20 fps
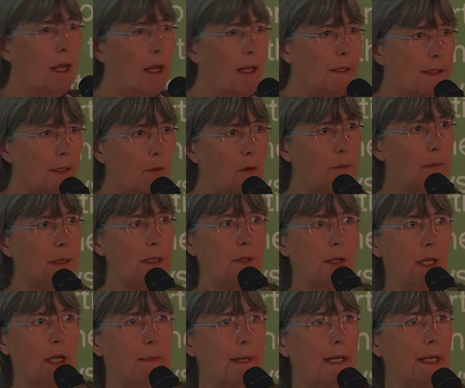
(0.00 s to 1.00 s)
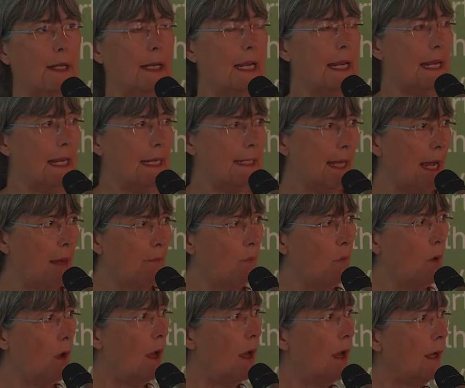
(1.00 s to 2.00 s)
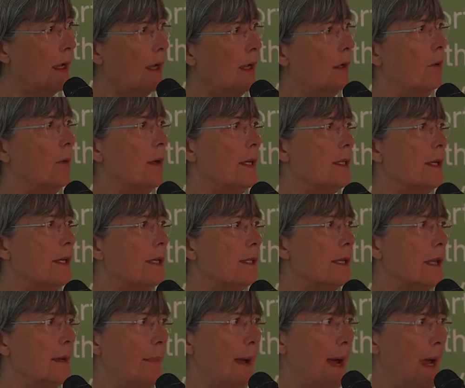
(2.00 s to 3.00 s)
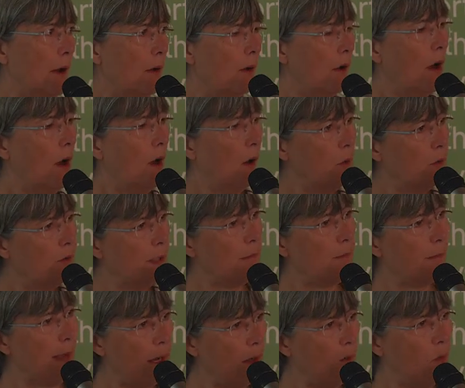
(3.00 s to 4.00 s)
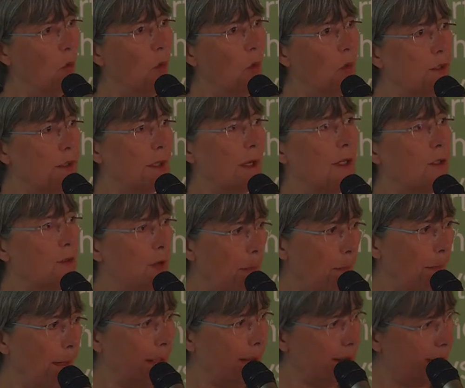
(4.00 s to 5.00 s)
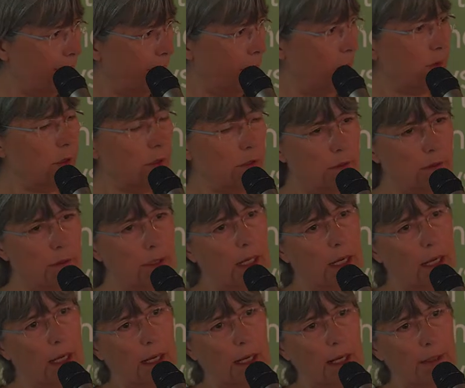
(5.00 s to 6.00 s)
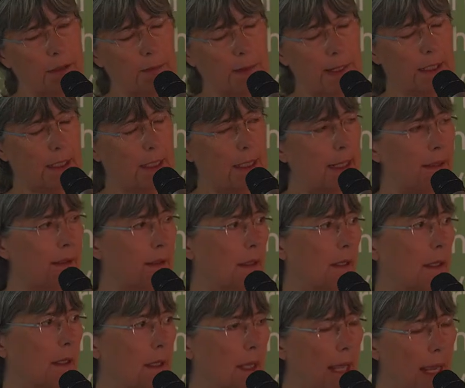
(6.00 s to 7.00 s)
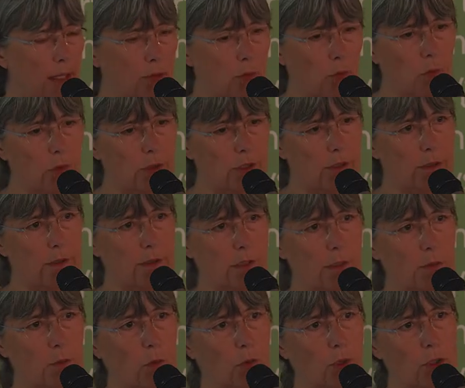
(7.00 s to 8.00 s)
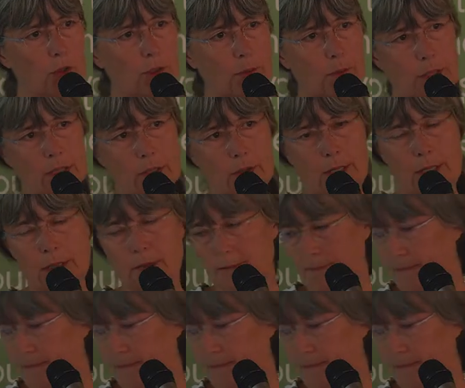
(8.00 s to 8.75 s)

So we've been doing a bit of leaky dam work, which is about holding back water, trapping silt, especially in the headwaters and smaller tributaries.